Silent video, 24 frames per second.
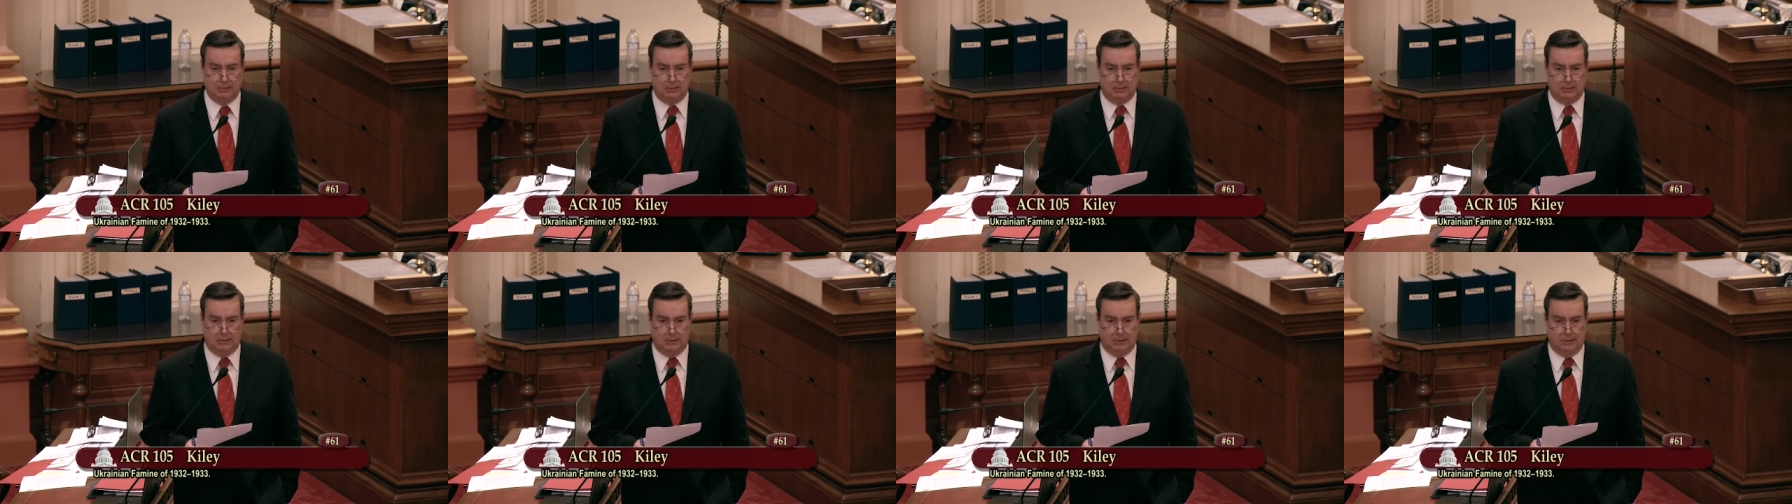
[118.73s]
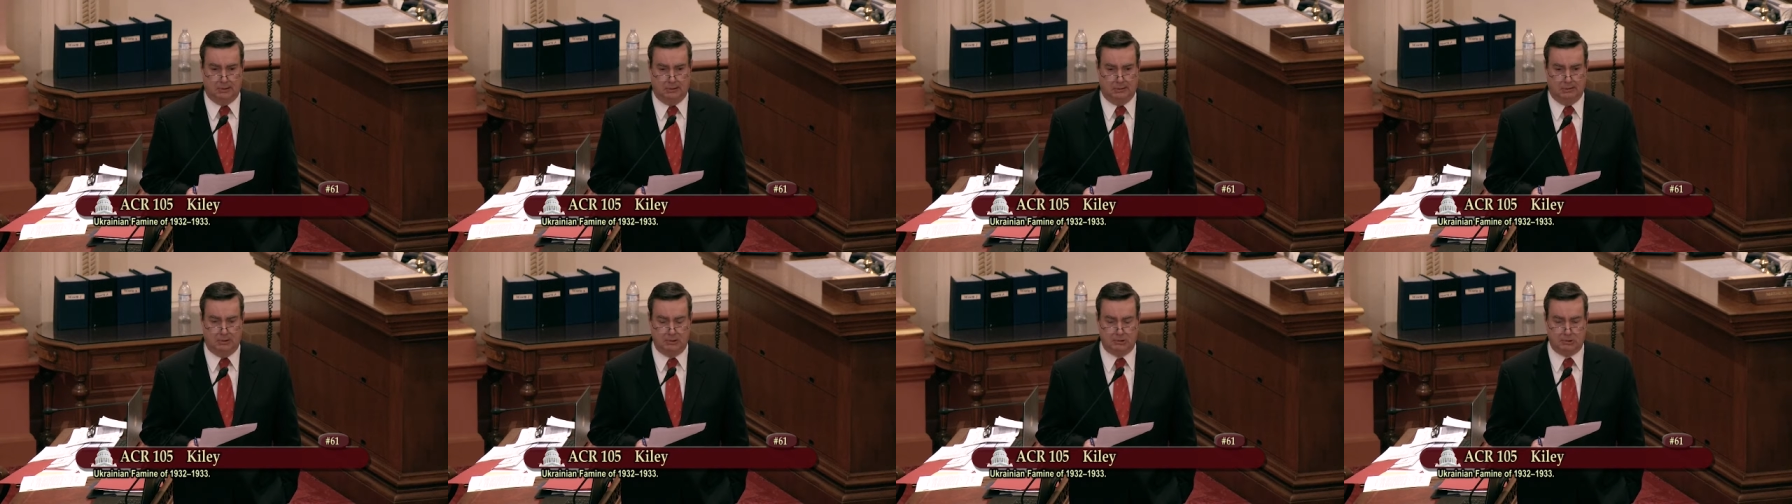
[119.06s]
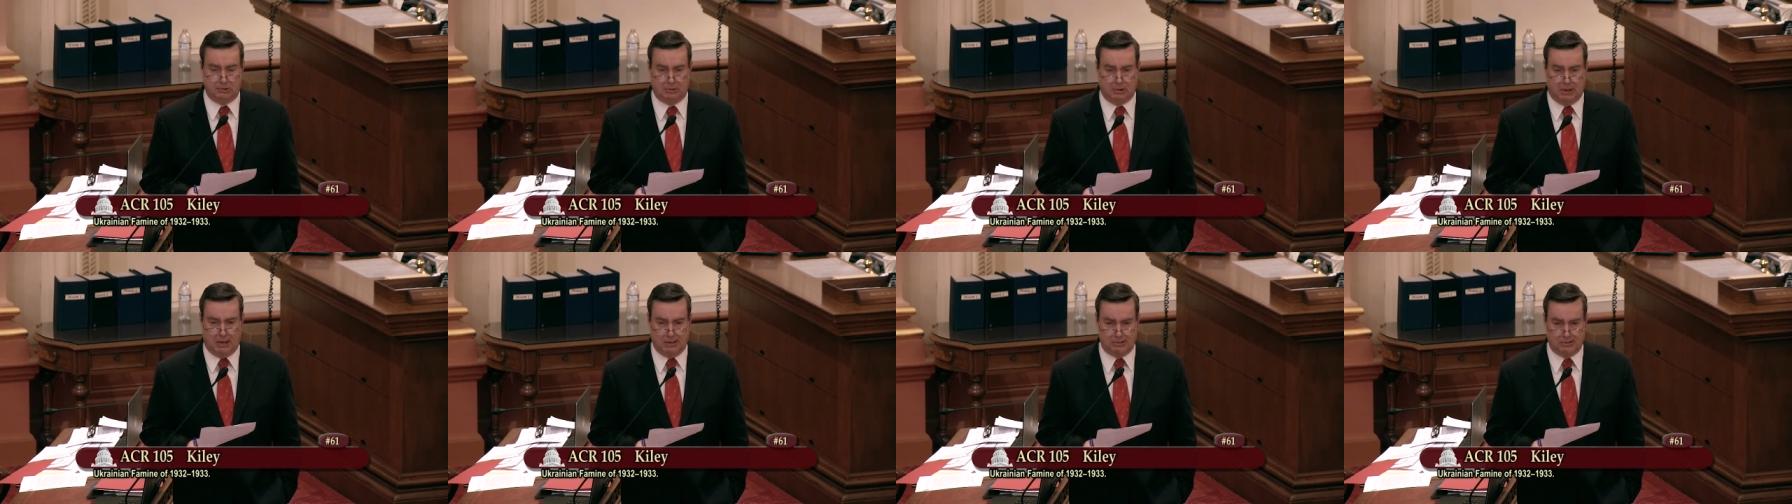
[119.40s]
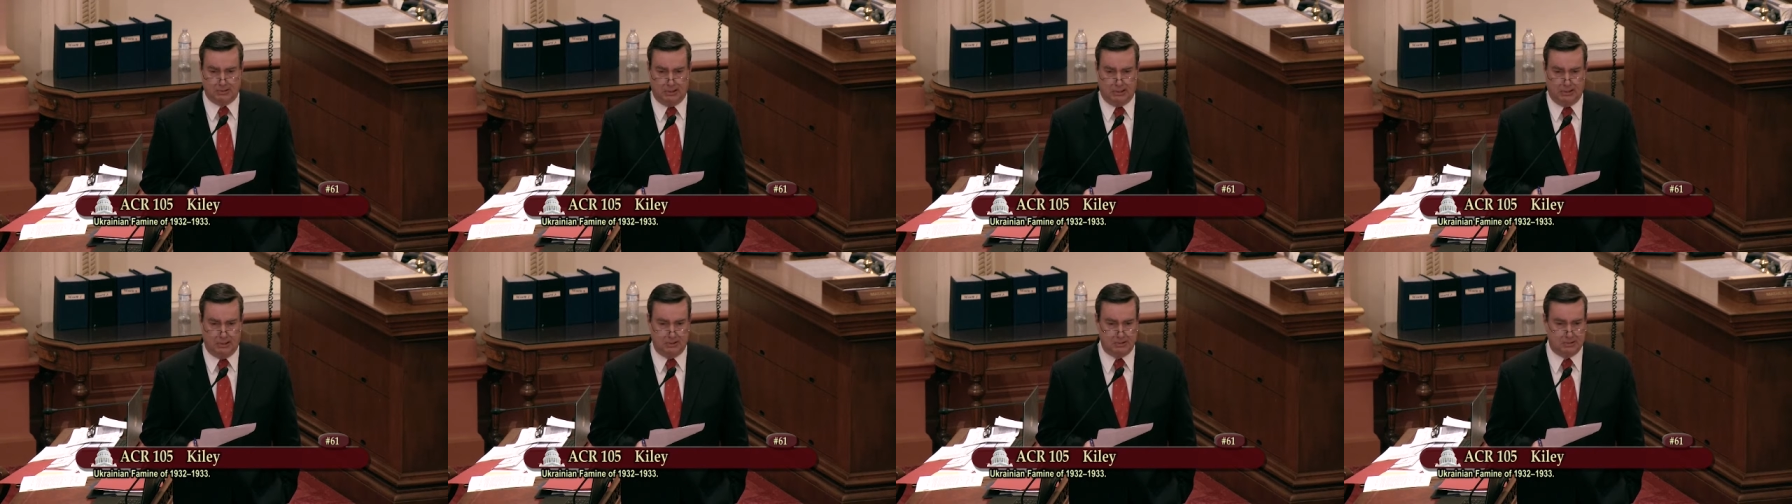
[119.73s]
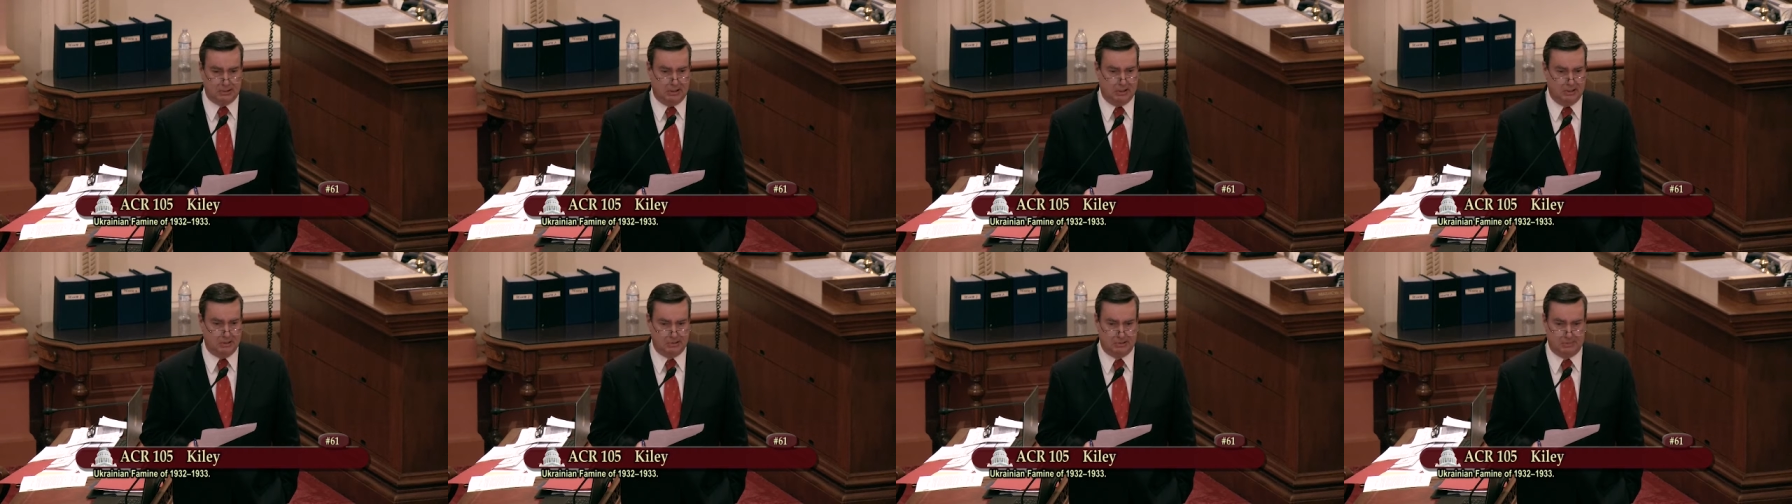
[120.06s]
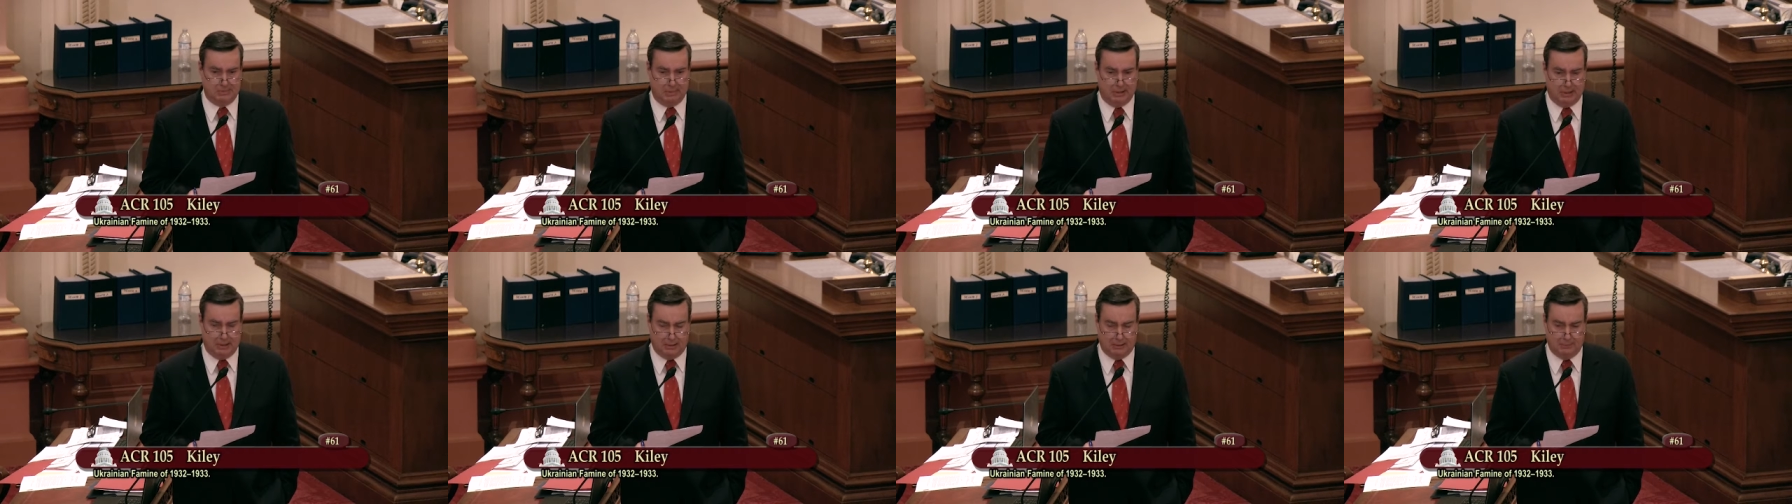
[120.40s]
atrocities
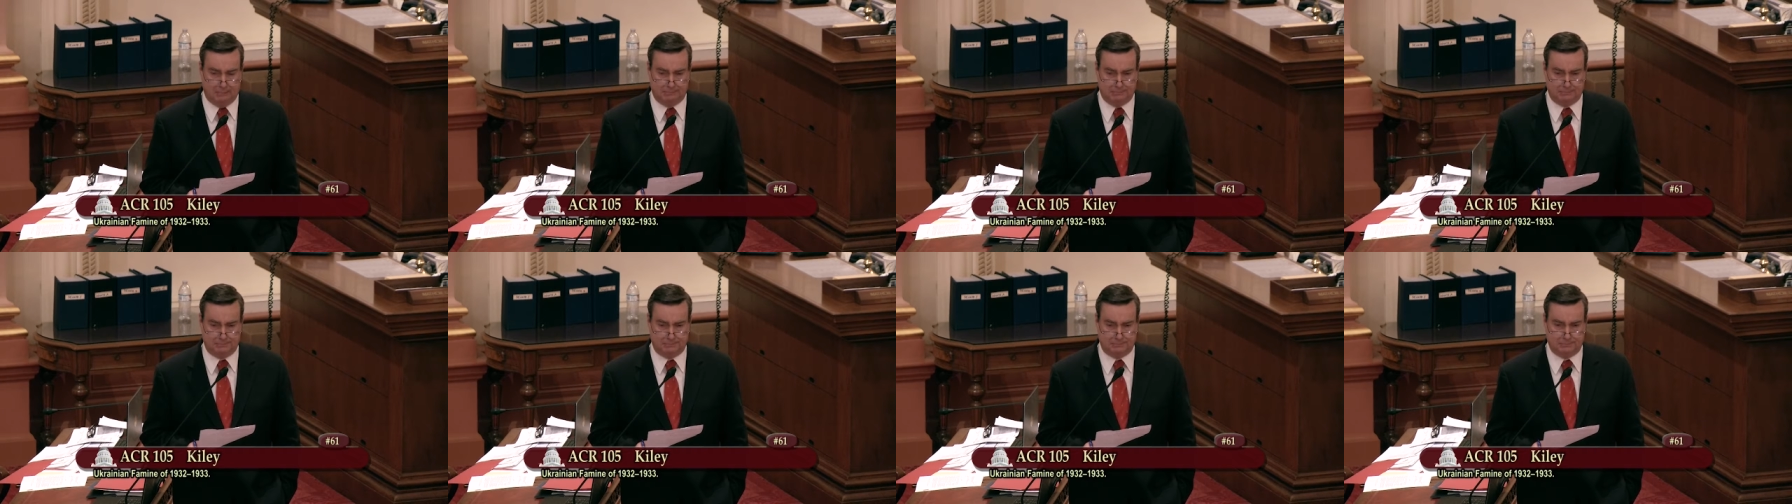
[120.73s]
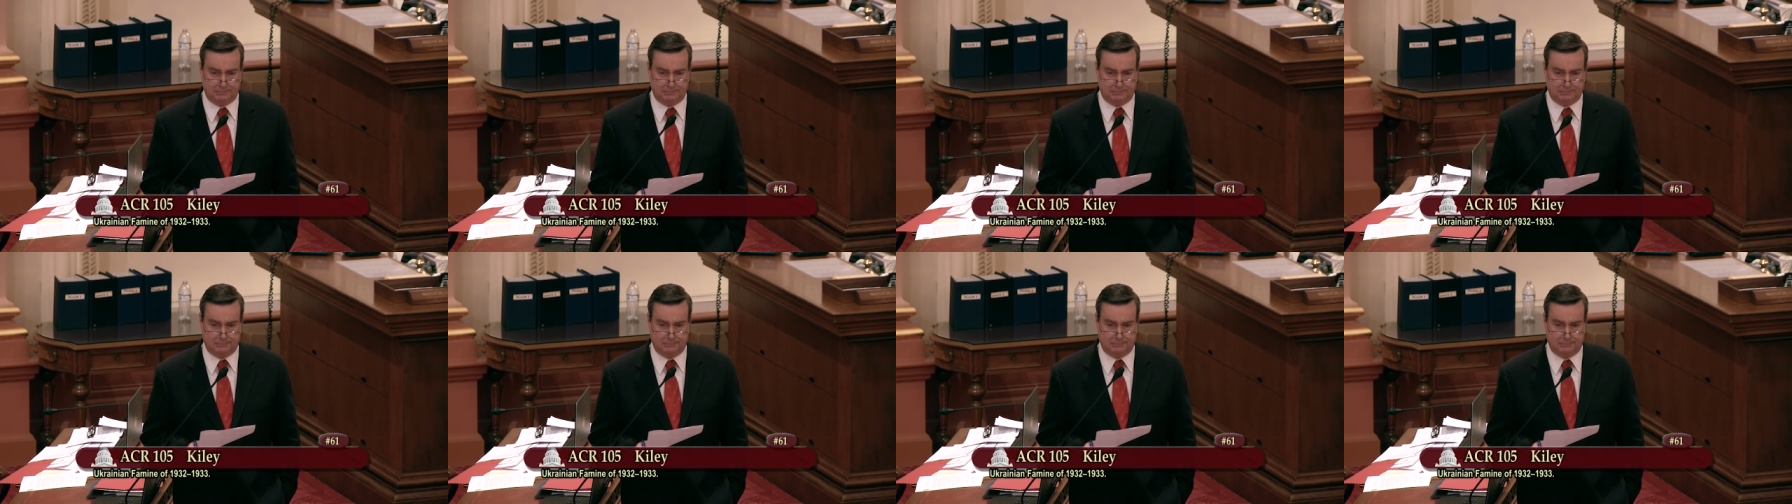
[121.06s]
against man.